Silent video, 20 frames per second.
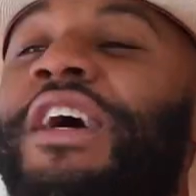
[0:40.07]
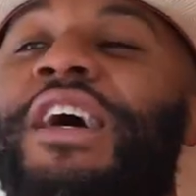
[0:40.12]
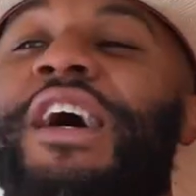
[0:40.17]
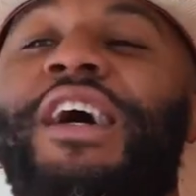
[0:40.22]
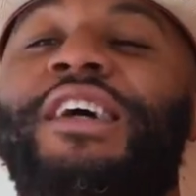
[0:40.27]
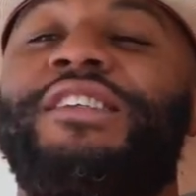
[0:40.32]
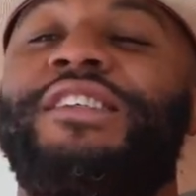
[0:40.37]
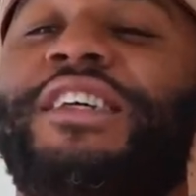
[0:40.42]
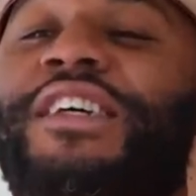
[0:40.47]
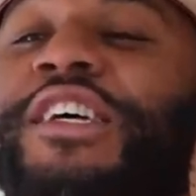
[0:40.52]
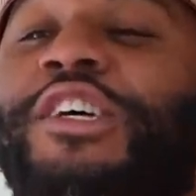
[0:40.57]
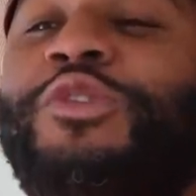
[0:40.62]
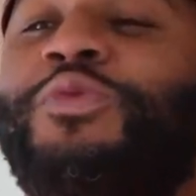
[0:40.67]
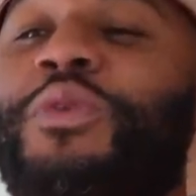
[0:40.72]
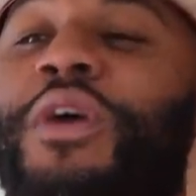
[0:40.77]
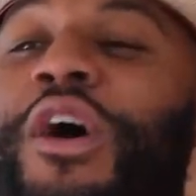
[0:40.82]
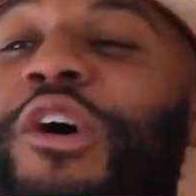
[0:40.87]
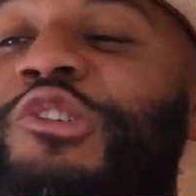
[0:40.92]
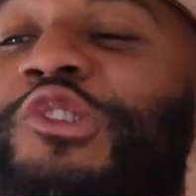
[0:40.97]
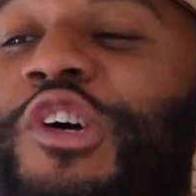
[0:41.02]
I said, because
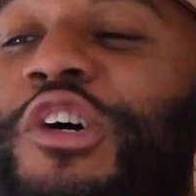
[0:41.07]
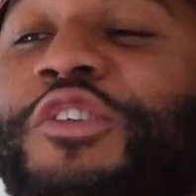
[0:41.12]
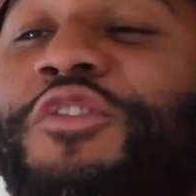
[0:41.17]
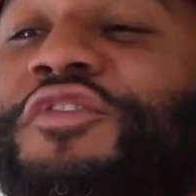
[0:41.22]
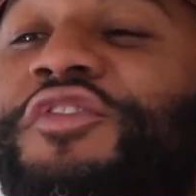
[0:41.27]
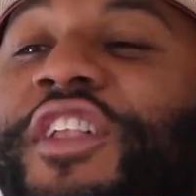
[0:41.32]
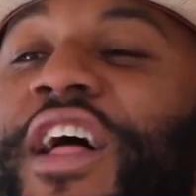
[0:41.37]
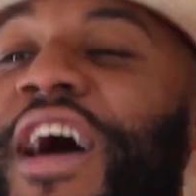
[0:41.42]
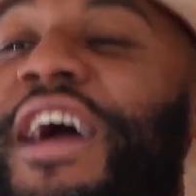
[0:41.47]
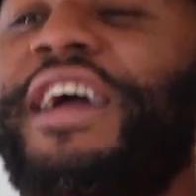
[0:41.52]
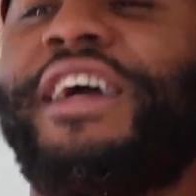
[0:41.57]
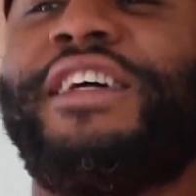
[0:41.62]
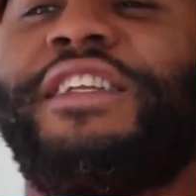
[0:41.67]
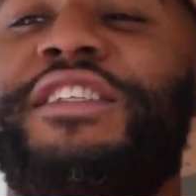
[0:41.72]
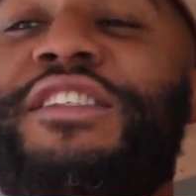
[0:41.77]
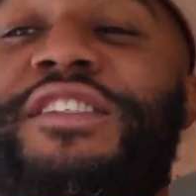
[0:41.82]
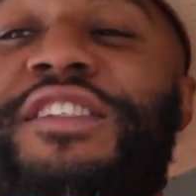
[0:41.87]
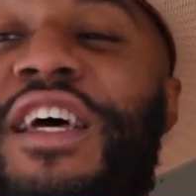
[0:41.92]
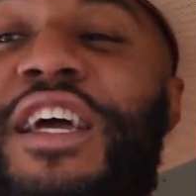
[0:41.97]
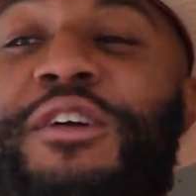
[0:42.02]
we all trying to fly in
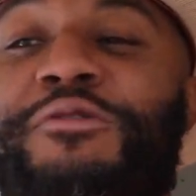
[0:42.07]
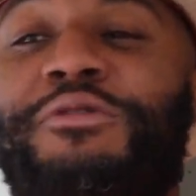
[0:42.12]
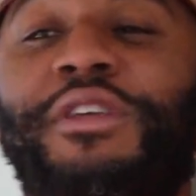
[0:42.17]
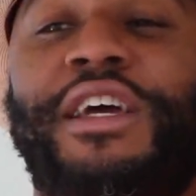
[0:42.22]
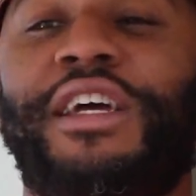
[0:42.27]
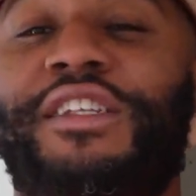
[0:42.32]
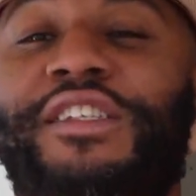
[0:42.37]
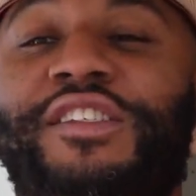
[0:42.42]
the same day at